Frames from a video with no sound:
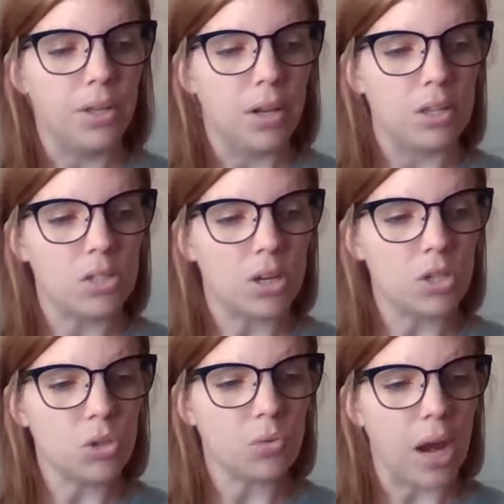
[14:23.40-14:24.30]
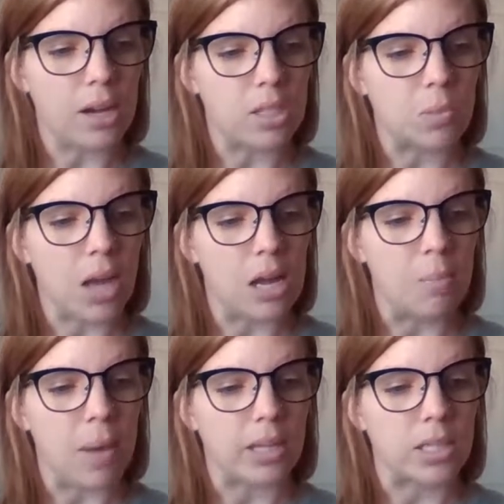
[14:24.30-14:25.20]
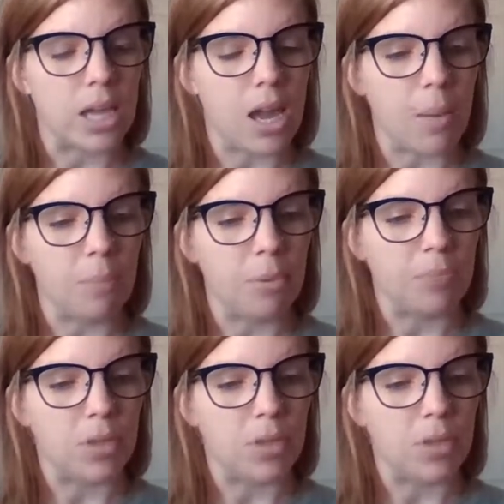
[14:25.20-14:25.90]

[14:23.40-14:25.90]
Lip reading: It started to rain as we headed back to camp.